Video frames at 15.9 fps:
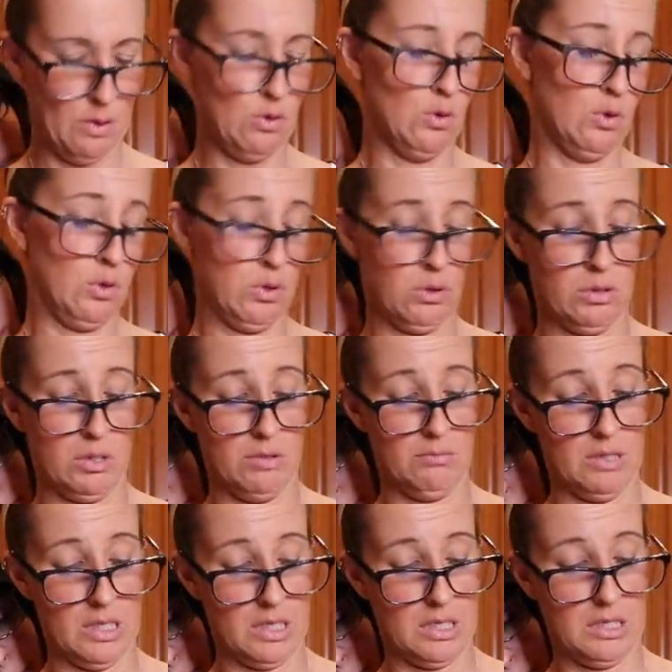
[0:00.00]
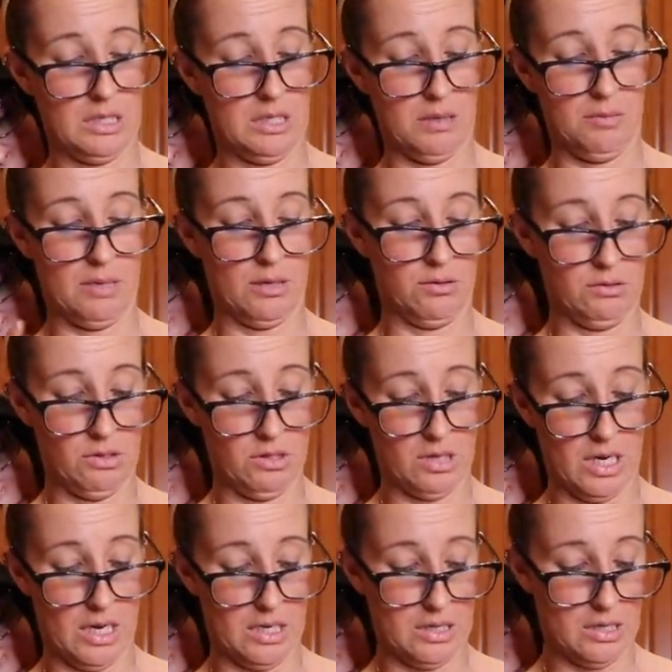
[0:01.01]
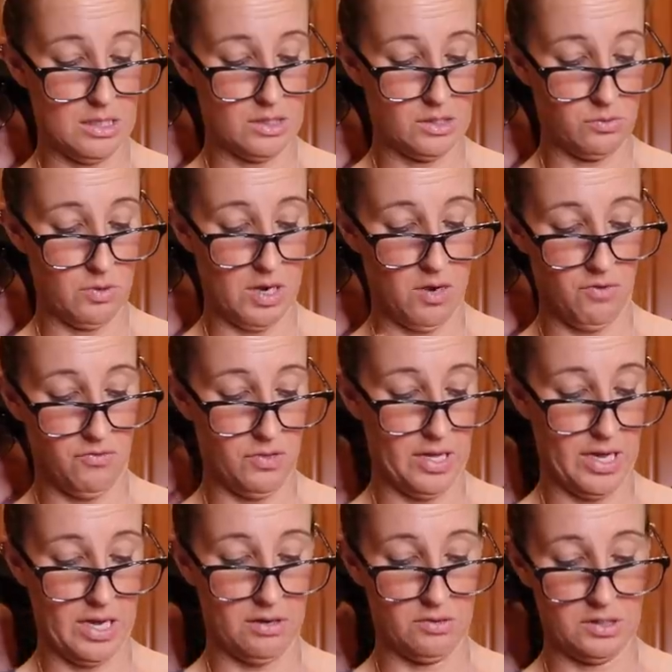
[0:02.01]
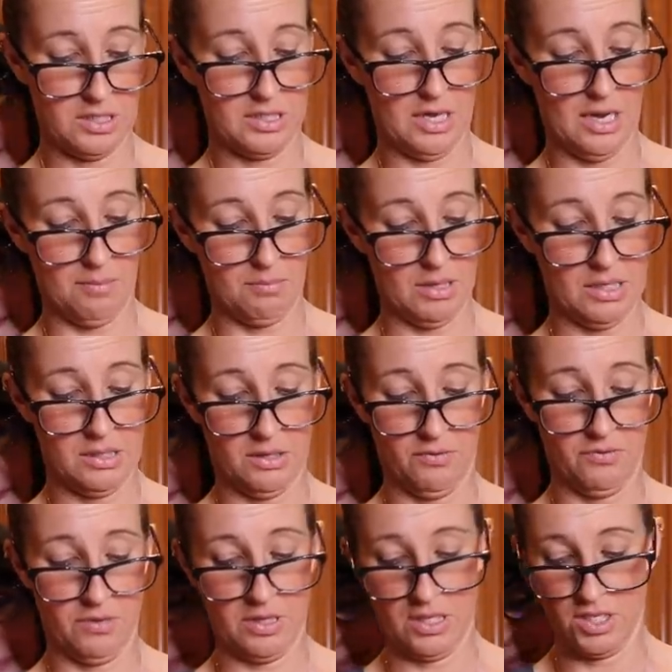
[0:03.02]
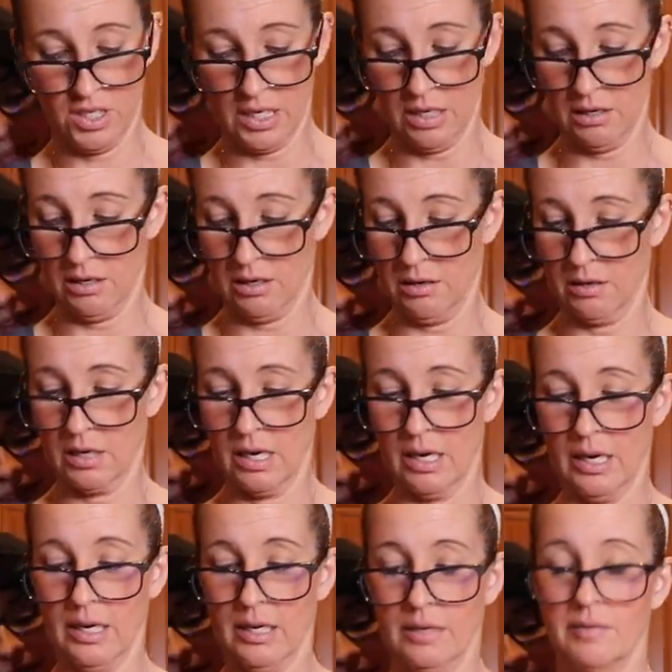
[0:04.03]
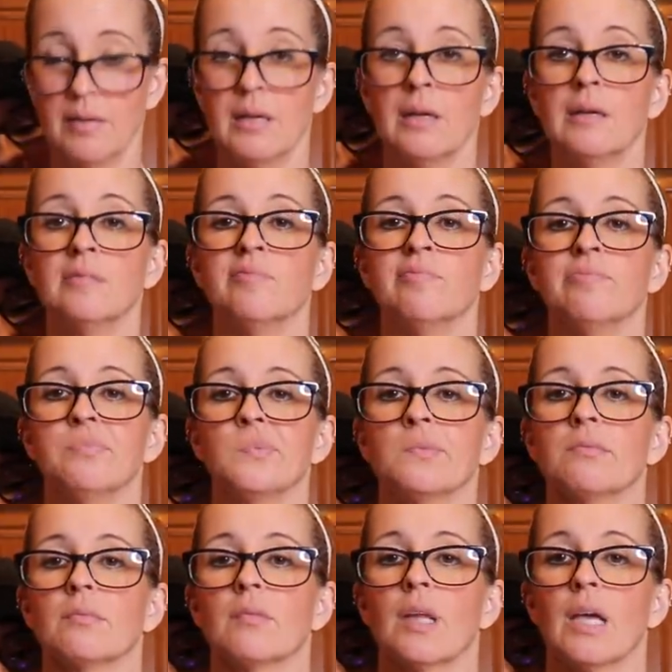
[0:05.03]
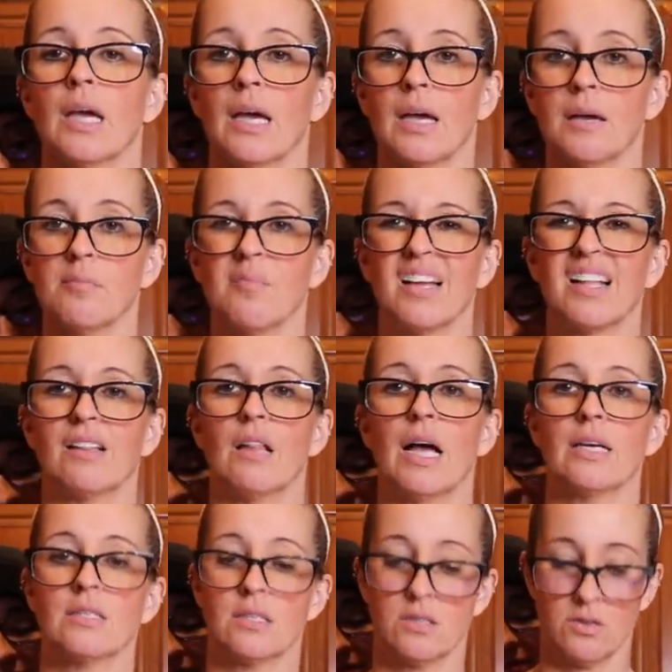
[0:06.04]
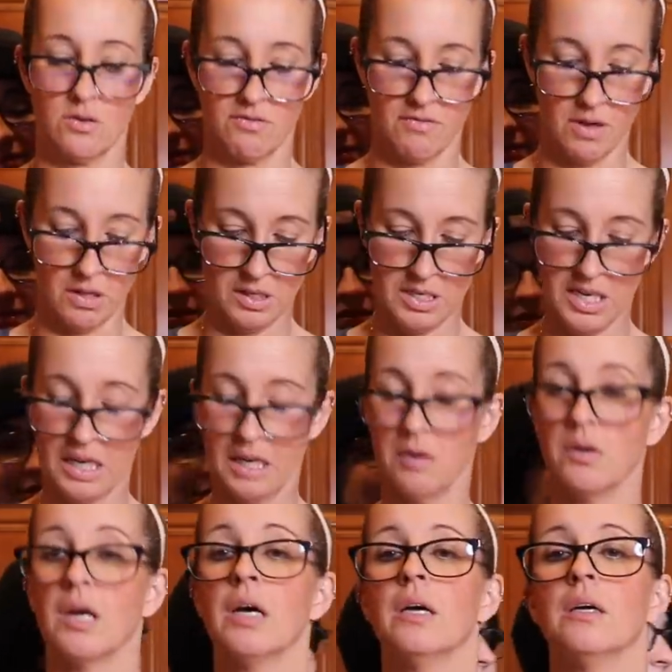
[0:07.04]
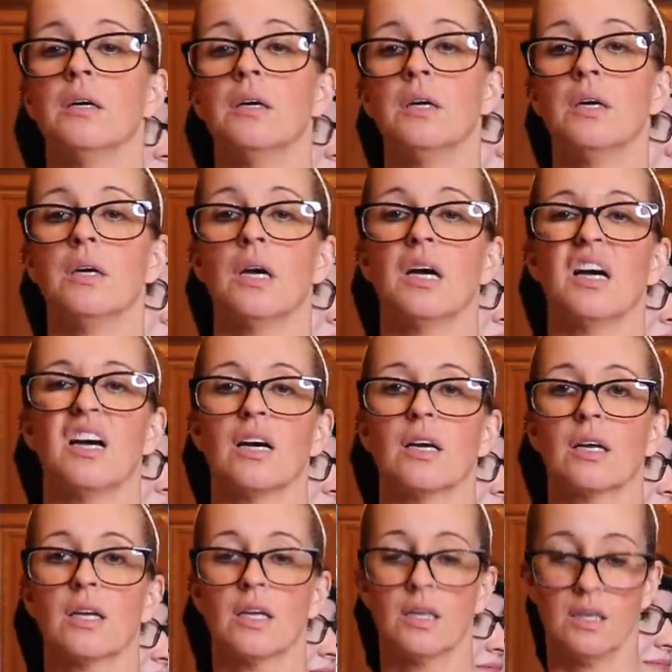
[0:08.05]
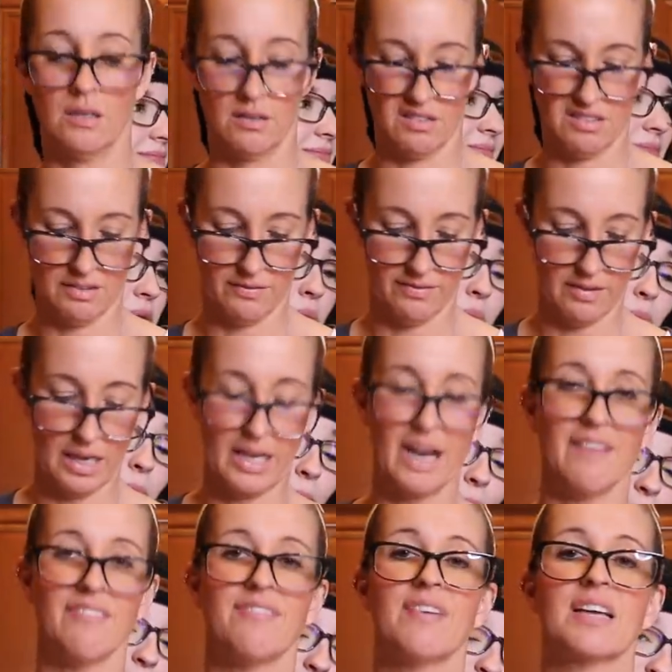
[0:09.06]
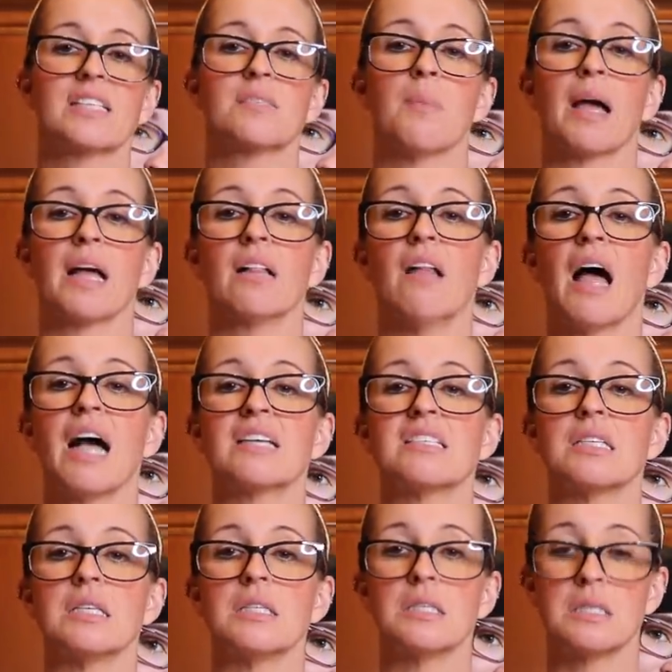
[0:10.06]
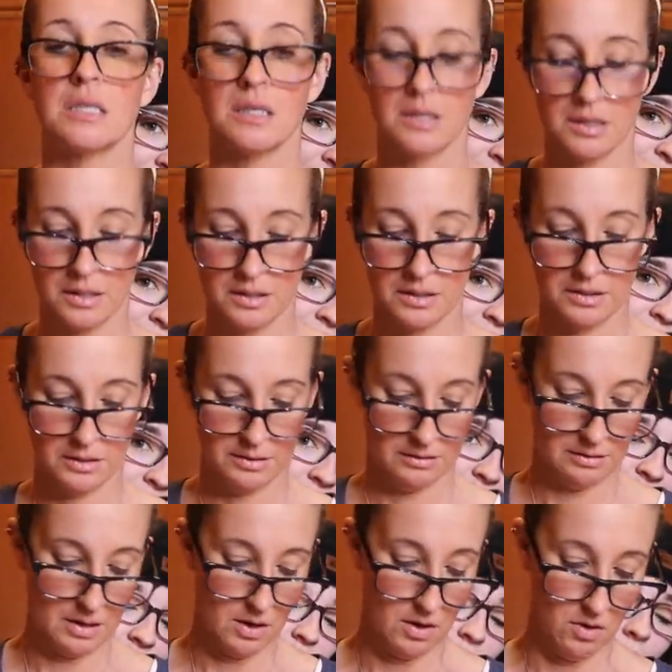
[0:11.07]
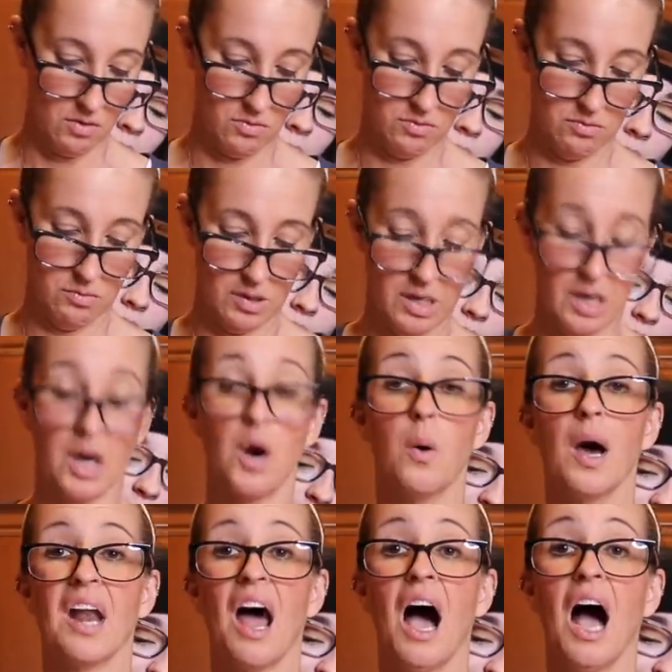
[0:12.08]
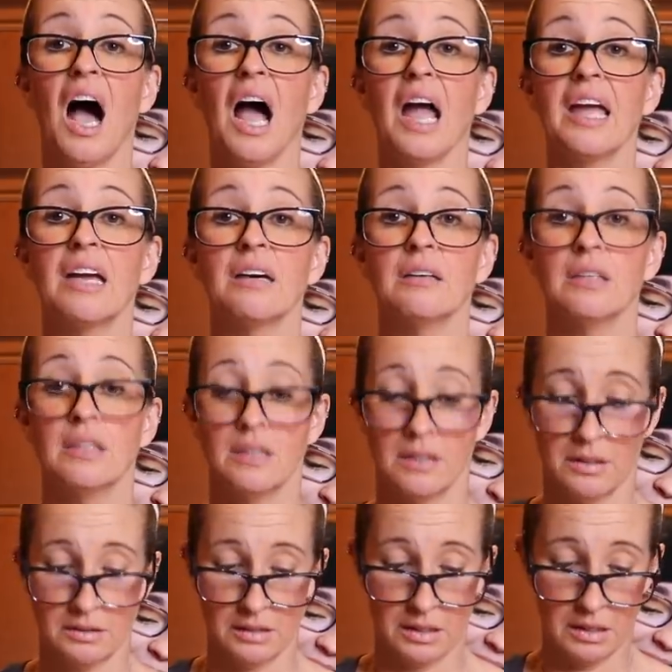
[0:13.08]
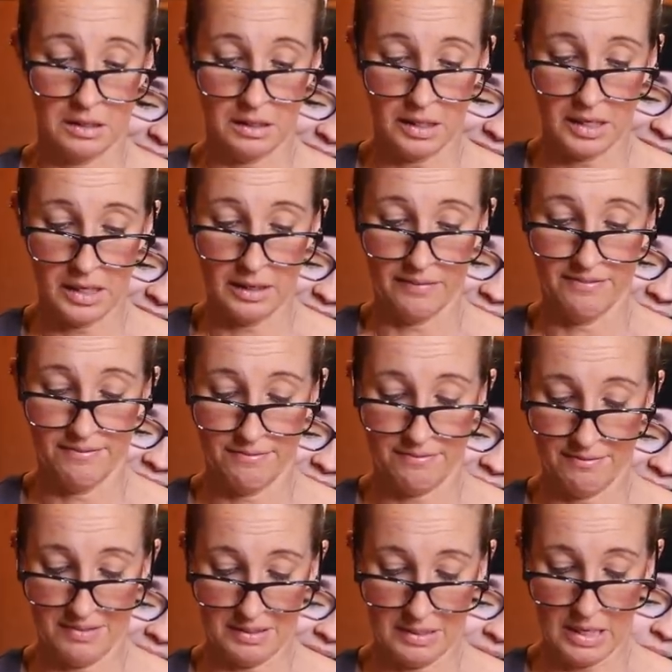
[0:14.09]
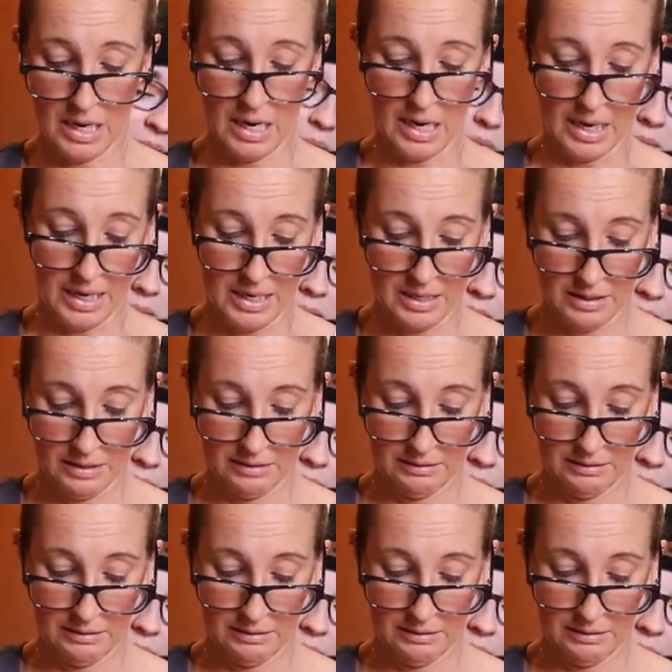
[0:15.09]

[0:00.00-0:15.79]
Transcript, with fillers: Oh, let me get a better look at it this way. Hopefully I don't stab myself in the chin. Oh, got it. Okay, my glasses are falling down. I gotta fix my glasses. Oh, I'm high. I gotta high.